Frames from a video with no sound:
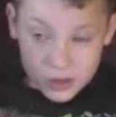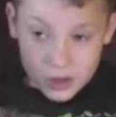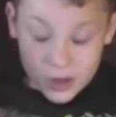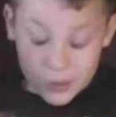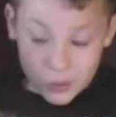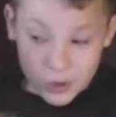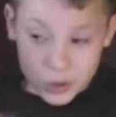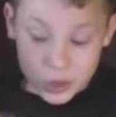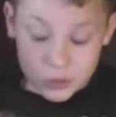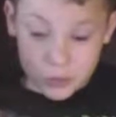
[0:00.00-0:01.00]
I
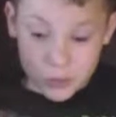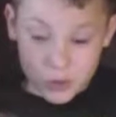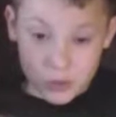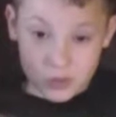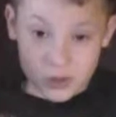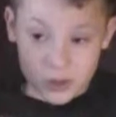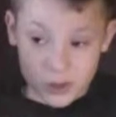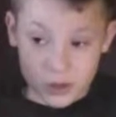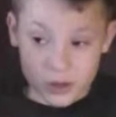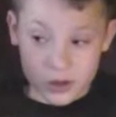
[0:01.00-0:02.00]
watched movies
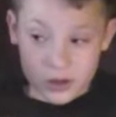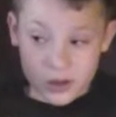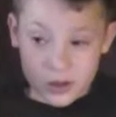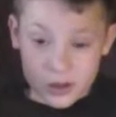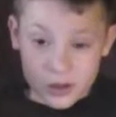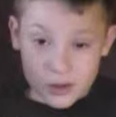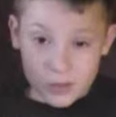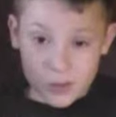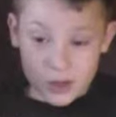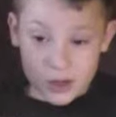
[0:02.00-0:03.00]
on
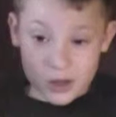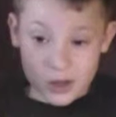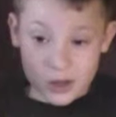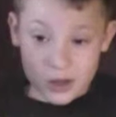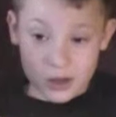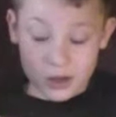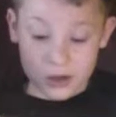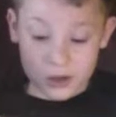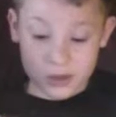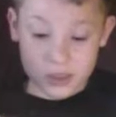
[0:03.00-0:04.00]
my
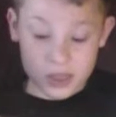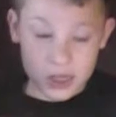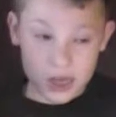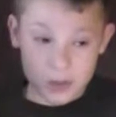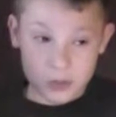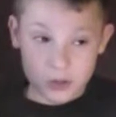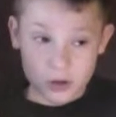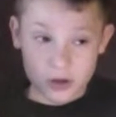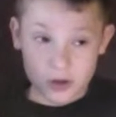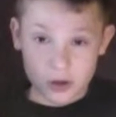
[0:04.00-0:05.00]
uncle's
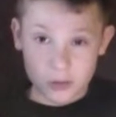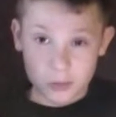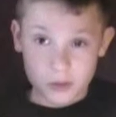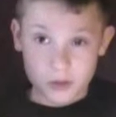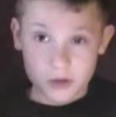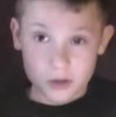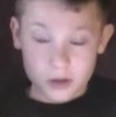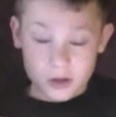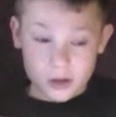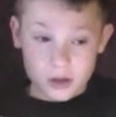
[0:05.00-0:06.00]
laptop.
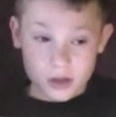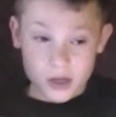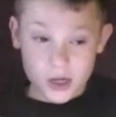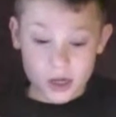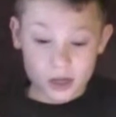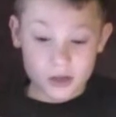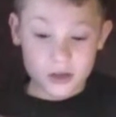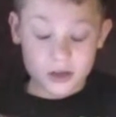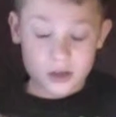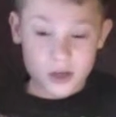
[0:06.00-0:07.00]
And
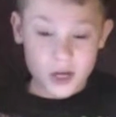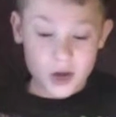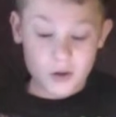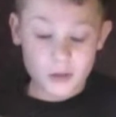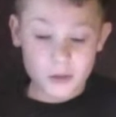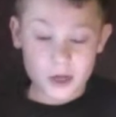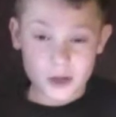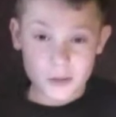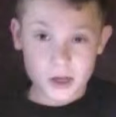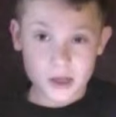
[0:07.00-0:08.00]
now I'm playing
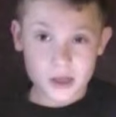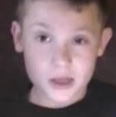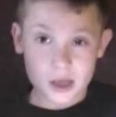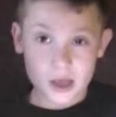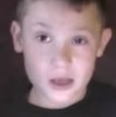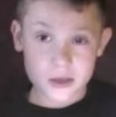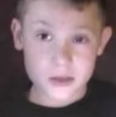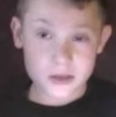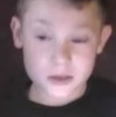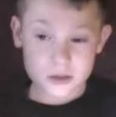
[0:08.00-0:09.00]
my DS.